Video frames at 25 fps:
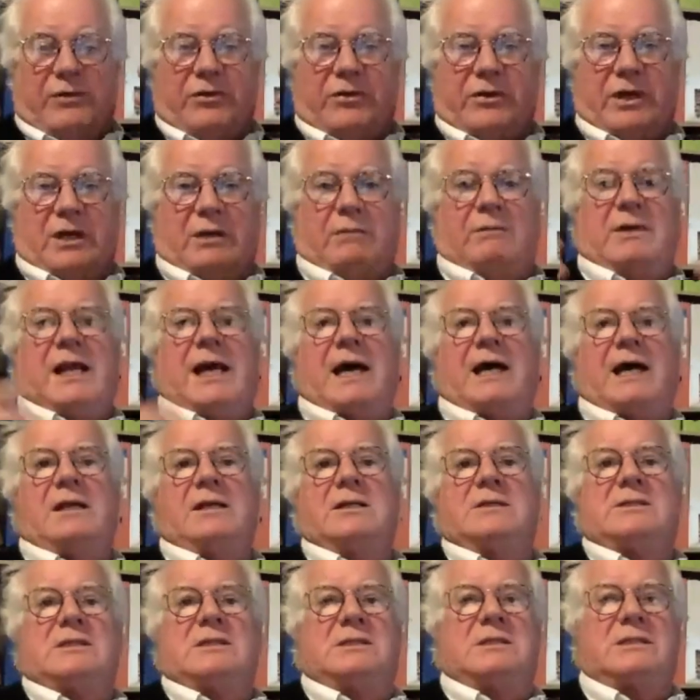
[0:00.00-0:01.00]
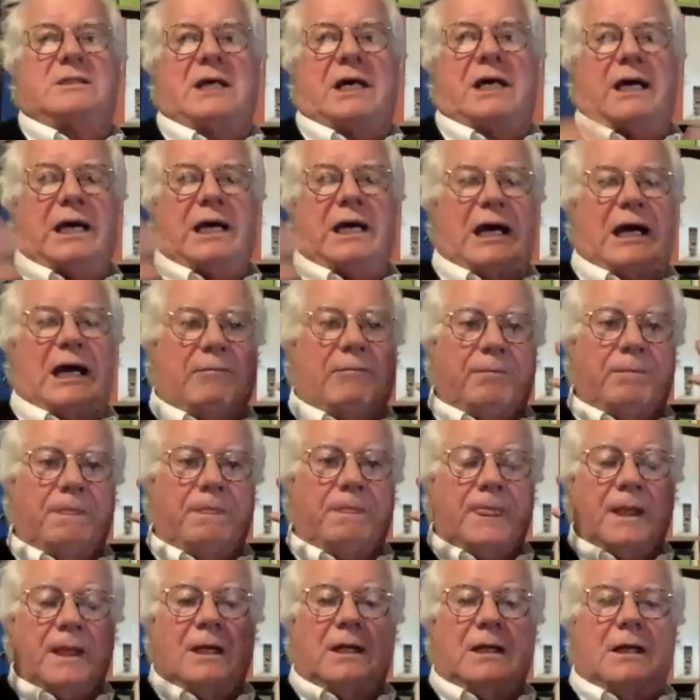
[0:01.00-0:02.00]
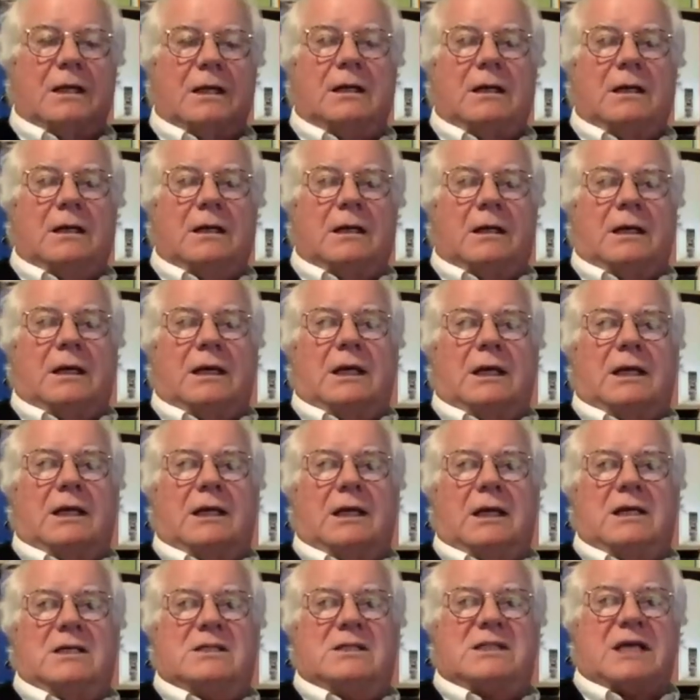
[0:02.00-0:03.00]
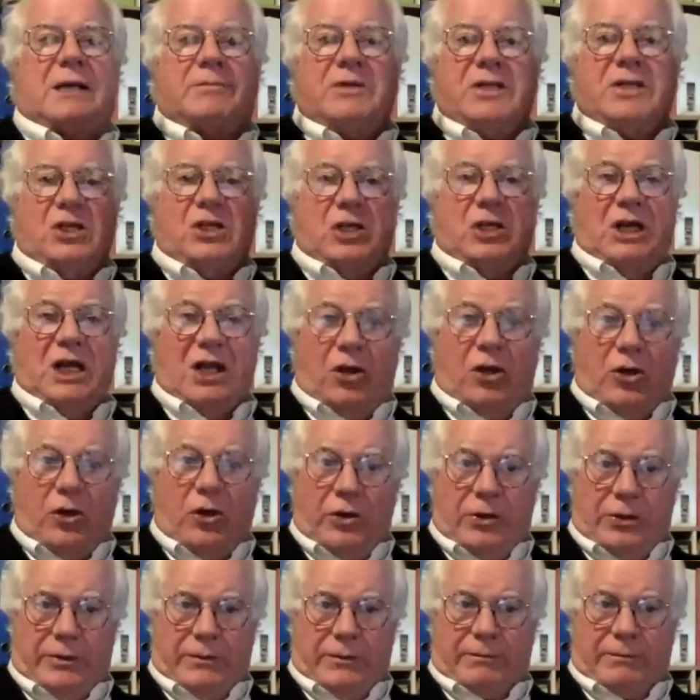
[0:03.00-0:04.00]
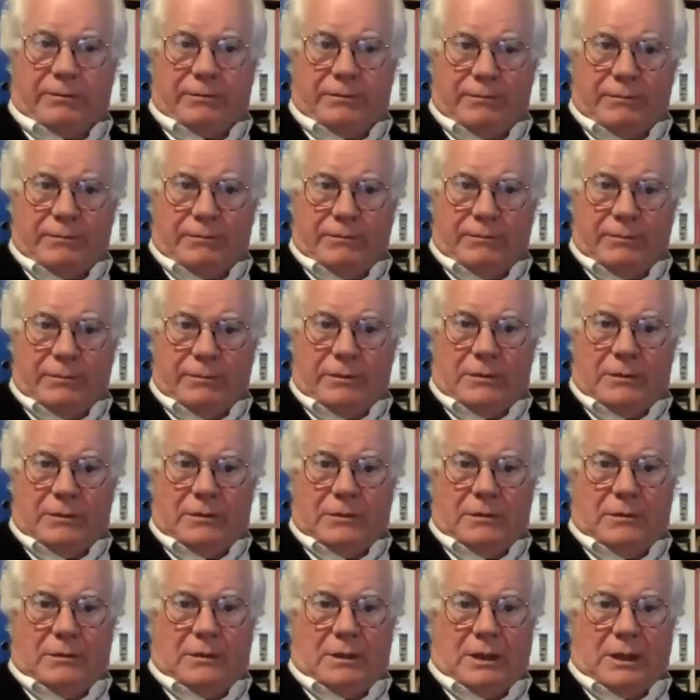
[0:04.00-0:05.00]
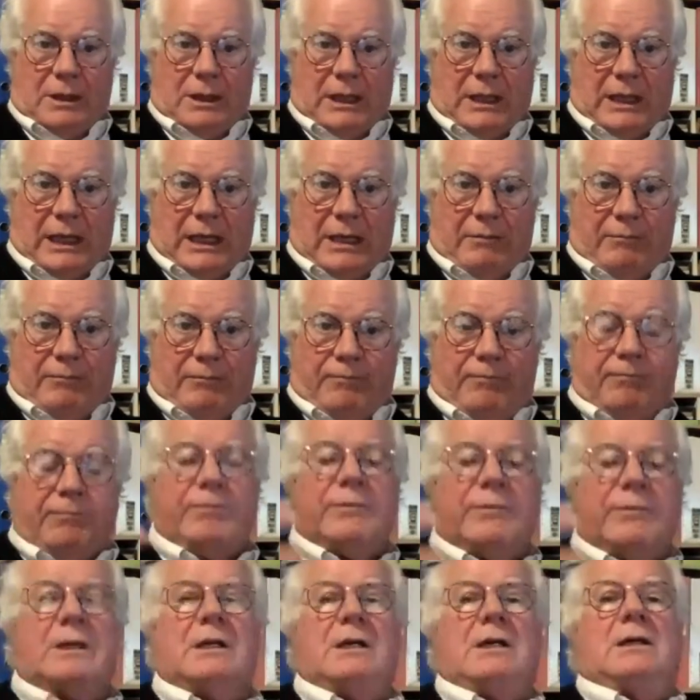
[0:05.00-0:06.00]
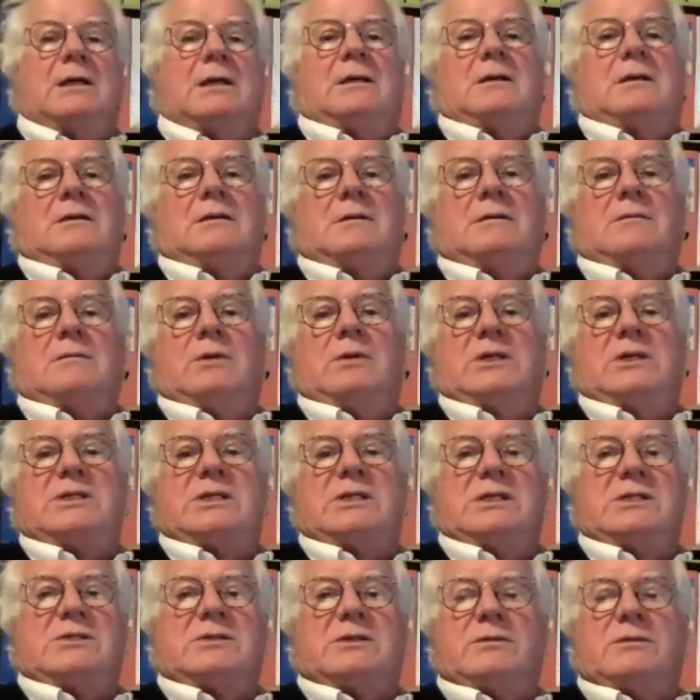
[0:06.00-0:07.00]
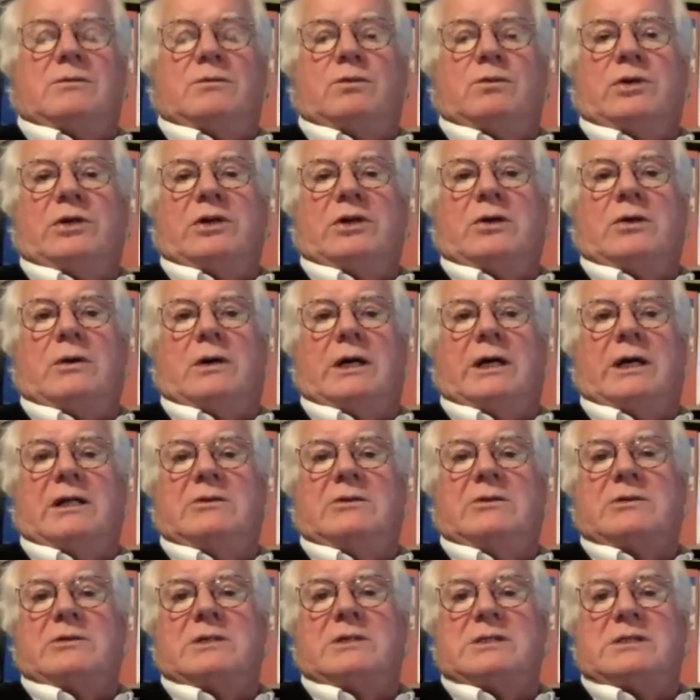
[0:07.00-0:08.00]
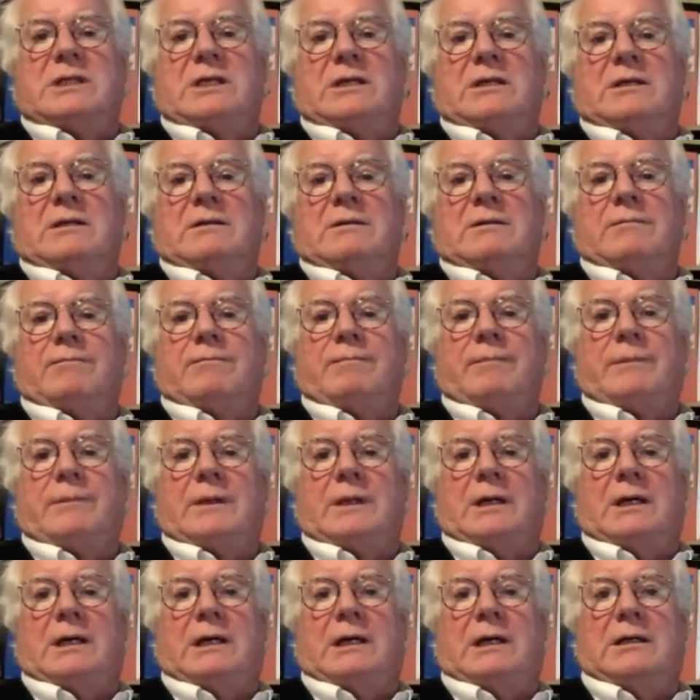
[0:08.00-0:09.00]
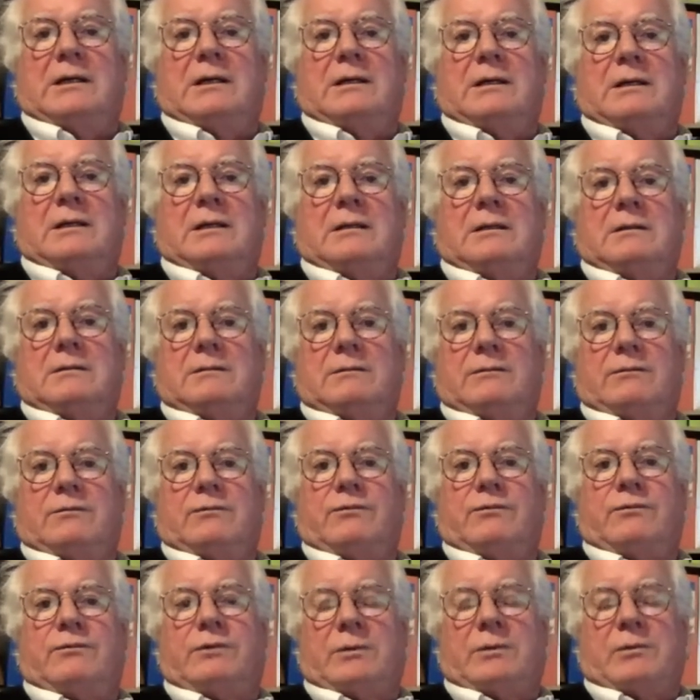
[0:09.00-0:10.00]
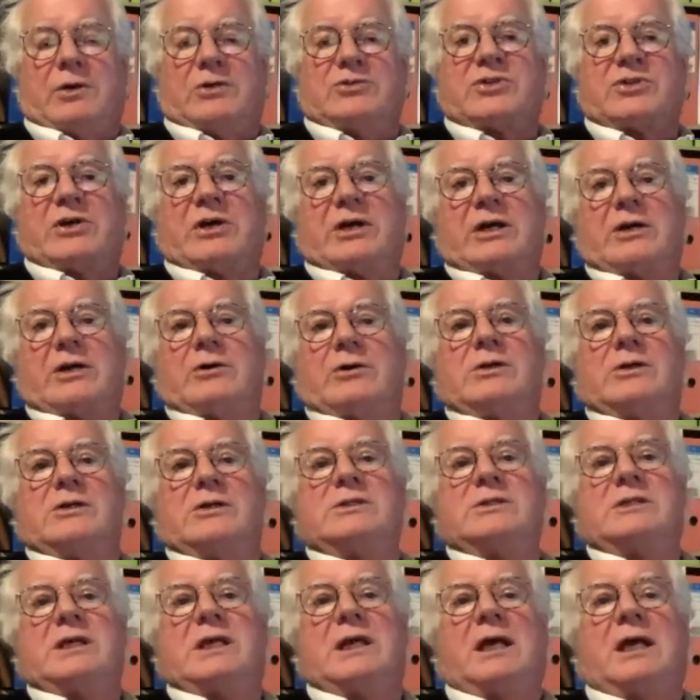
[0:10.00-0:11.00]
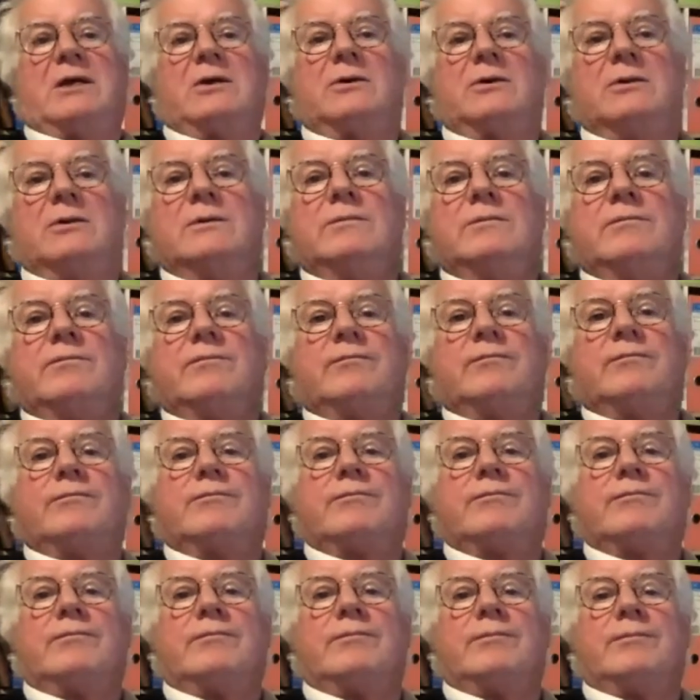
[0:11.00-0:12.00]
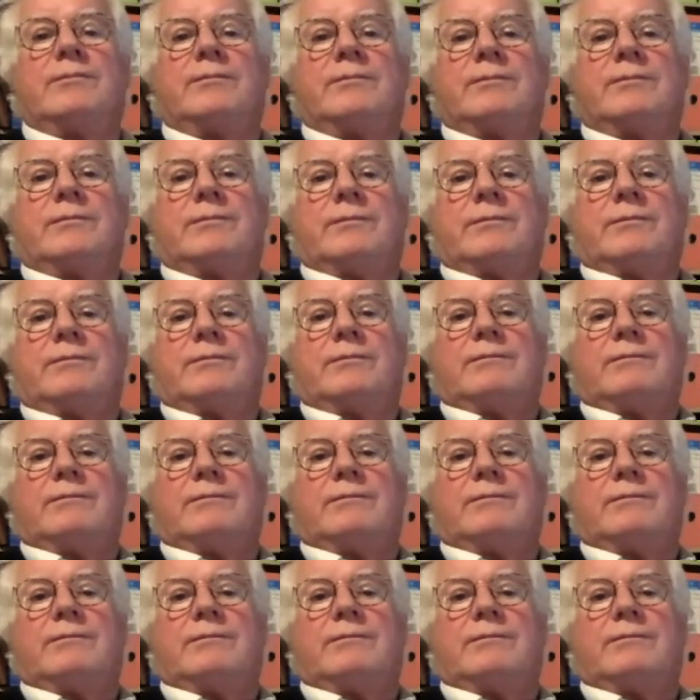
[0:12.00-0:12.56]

thing. Loudness is a um, is something you learn, um, which is really quite interesting uh, from a psychoacoustic angle. Yeah,